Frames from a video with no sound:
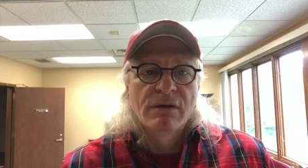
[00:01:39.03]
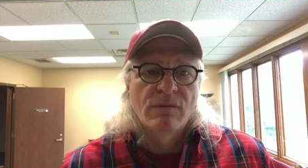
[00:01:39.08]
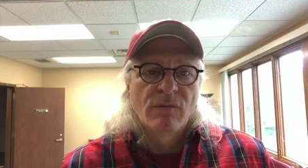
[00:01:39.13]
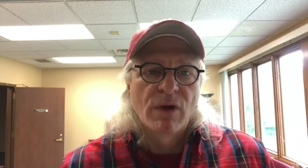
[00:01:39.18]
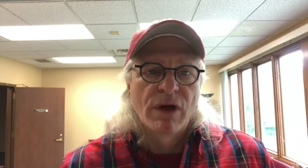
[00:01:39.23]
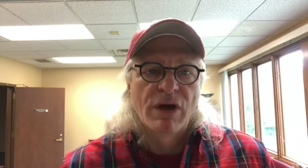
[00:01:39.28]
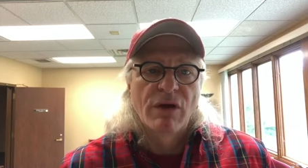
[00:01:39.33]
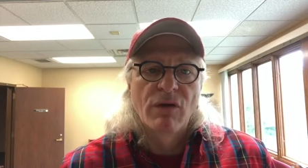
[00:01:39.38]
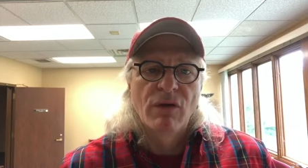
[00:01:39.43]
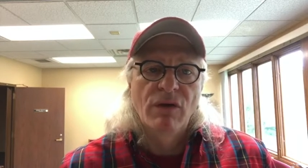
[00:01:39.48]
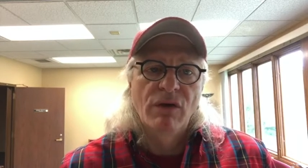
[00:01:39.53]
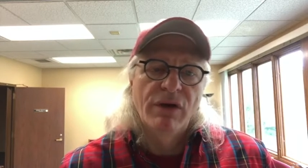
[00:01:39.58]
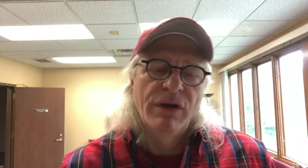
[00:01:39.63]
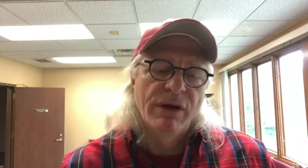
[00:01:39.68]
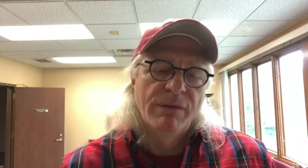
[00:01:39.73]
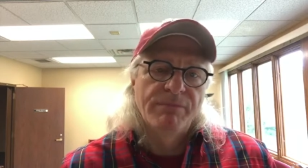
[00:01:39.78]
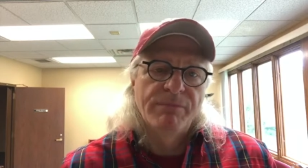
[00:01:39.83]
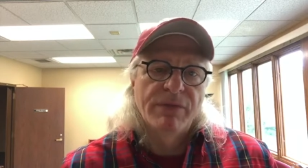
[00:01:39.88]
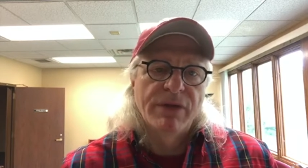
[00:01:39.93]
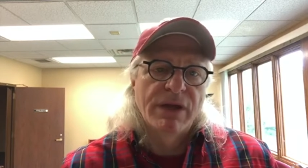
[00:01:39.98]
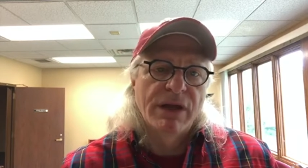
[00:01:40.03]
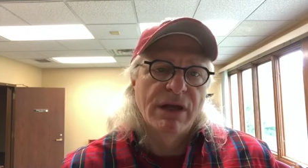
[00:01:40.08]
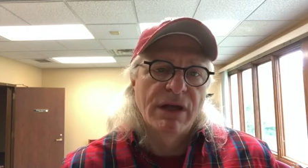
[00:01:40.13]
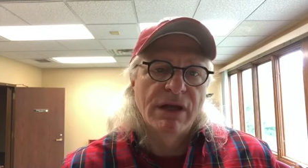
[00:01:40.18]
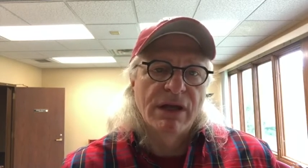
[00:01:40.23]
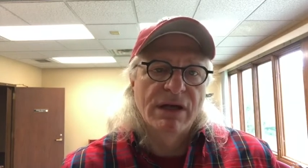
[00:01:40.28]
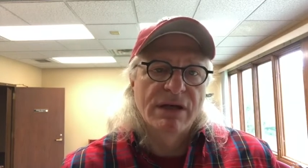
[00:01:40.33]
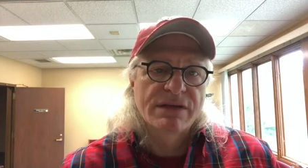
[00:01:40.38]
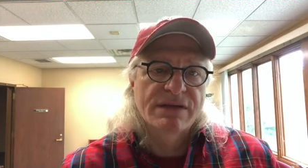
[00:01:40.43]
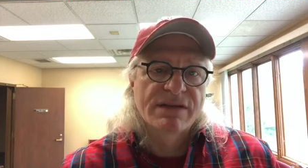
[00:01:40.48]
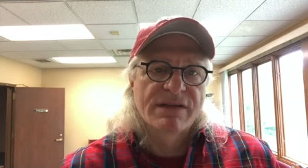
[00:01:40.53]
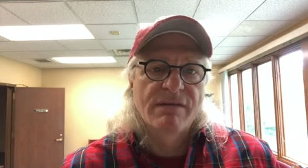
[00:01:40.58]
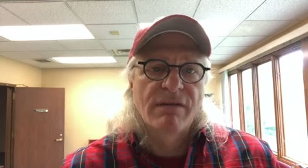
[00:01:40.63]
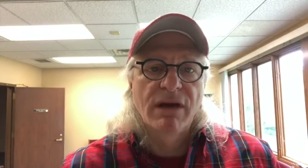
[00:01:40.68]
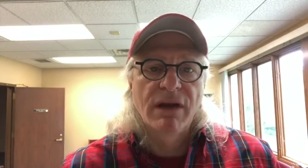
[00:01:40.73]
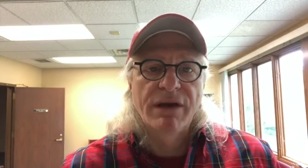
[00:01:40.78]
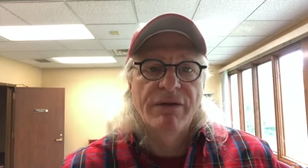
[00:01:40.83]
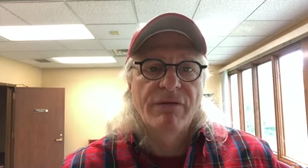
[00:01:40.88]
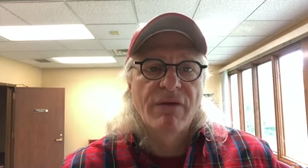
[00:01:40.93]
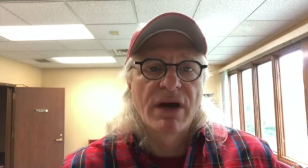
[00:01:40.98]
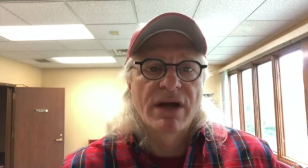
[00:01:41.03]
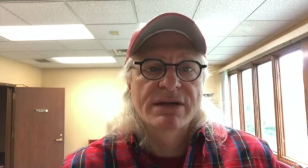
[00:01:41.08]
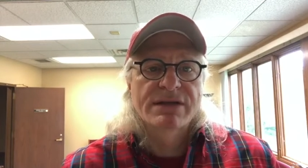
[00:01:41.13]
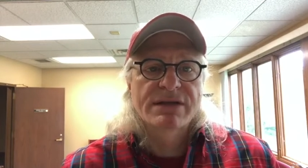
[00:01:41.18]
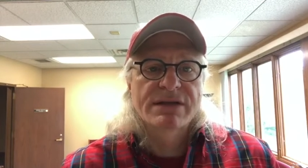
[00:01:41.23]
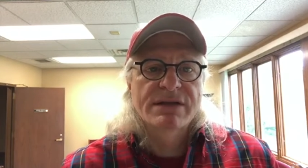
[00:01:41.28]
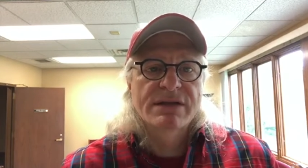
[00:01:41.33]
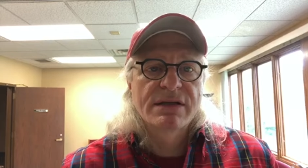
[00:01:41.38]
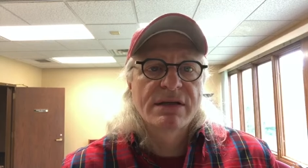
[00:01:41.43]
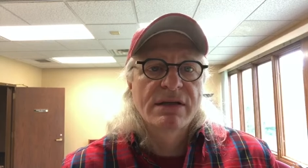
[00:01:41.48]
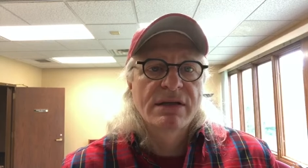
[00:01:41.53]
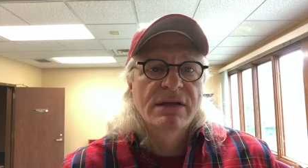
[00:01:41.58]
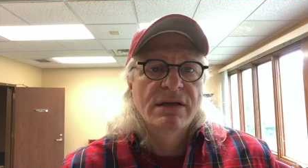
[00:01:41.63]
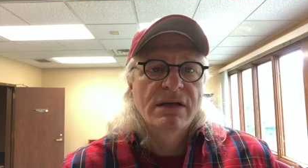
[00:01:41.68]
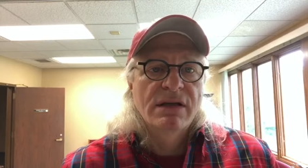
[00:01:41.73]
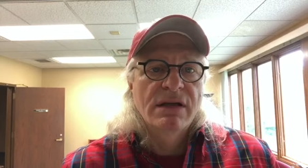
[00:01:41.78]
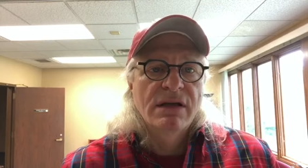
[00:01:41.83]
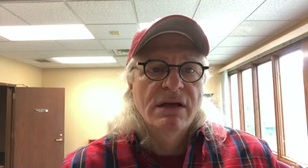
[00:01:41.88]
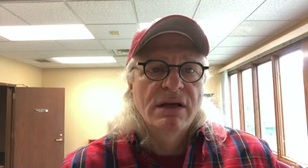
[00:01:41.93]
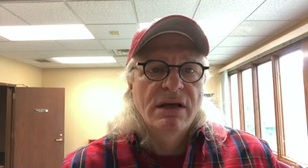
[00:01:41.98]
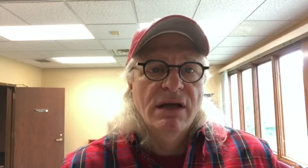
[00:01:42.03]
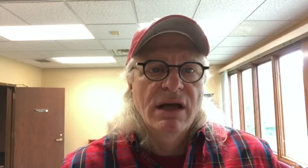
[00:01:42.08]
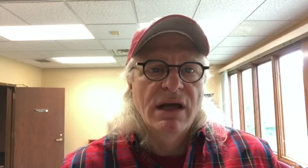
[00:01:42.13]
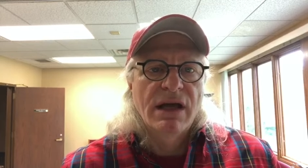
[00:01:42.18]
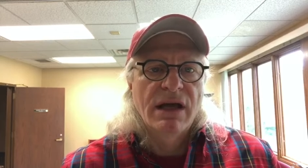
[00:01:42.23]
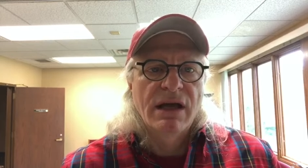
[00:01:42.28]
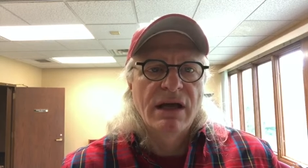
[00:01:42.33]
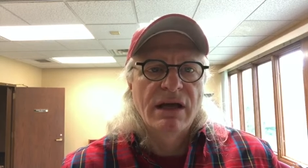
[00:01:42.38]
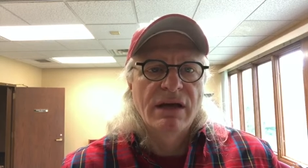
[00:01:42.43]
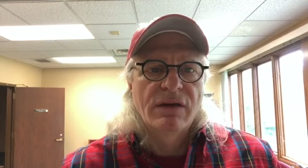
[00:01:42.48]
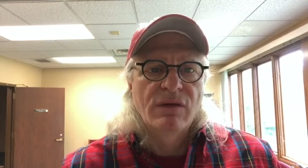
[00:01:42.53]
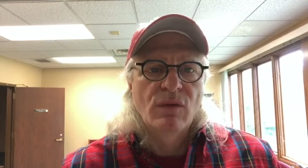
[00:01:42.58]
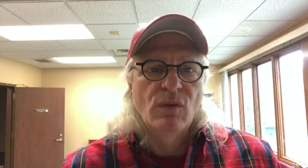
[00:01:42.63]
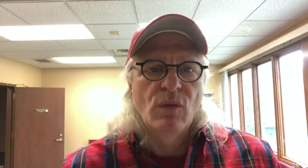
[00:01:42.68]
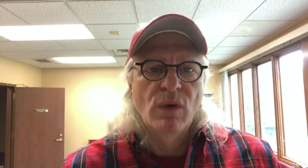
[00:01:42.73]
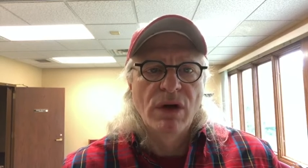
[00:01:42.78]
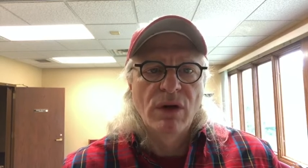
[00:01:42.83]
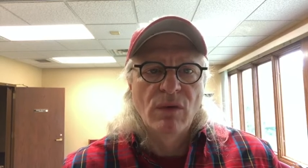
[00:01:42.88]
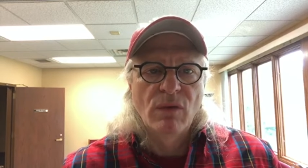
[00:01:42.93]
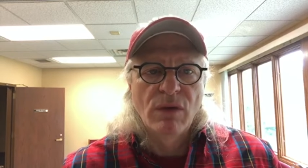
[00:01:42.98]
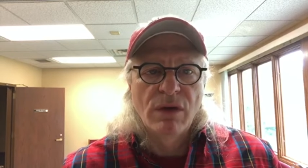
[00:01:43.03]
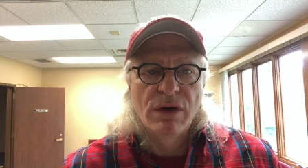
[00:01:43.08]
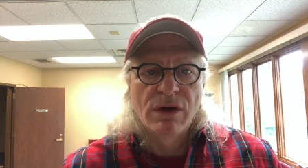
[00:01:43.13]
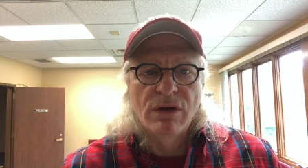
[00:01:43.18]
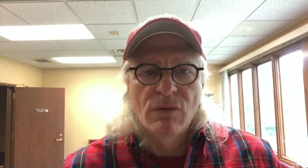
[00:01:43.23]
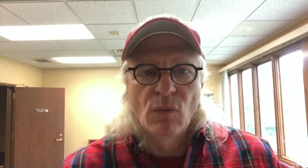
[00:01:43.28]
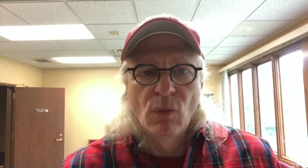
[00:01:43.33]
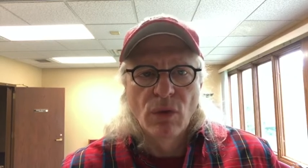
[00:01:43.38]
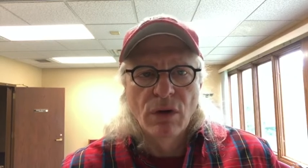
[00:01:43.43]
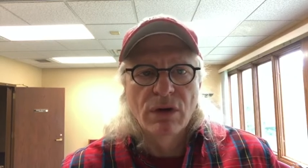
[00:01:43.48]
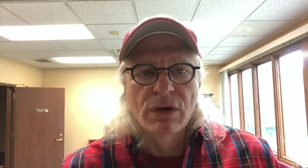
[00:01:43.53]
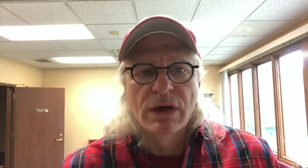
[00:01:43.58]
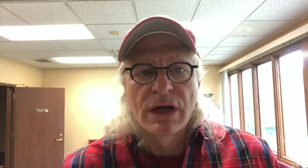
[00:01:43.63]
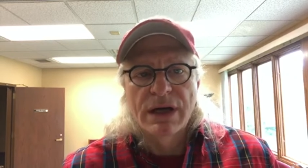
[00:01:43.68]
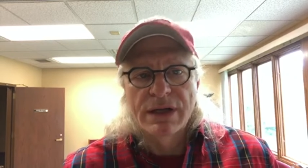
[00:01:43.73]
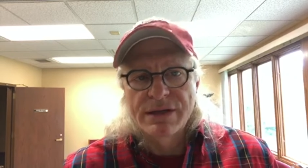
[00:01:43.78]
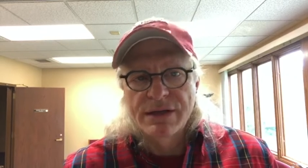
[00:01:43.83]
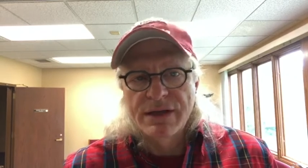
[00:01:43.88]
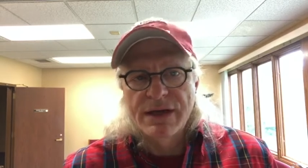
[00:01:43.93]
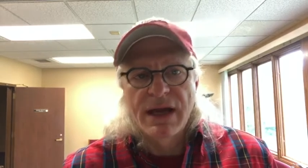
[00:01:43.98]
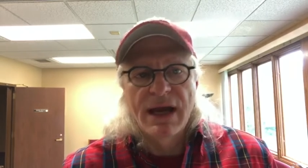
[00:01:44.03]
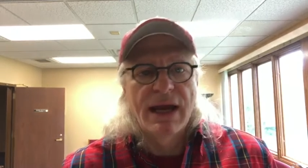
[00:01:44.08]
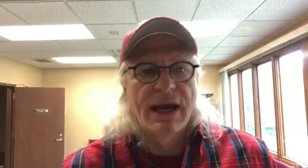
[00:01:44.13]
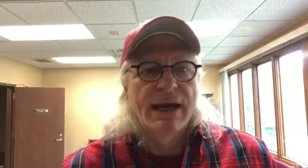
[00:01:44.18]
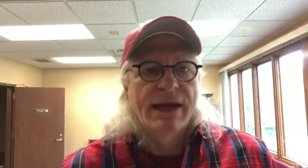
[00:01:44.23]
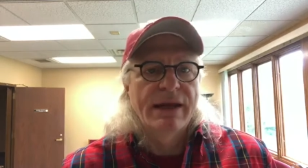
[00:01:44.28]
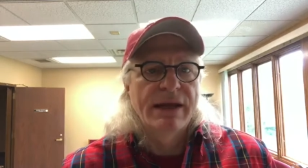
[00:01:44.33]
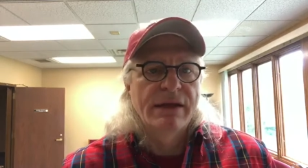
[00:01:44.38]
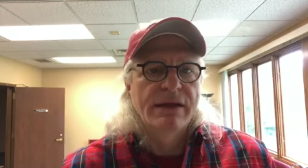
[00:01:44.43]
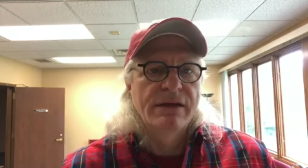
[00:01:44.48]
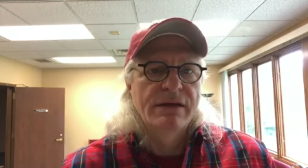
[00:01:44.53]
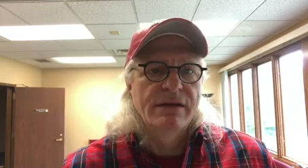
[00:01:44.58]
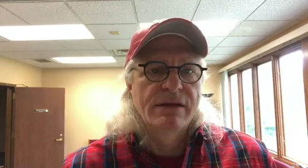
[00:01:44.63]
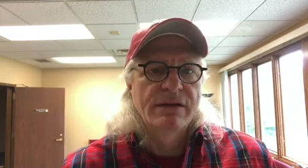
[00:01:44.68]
We hold up the civil unrest, and we work daily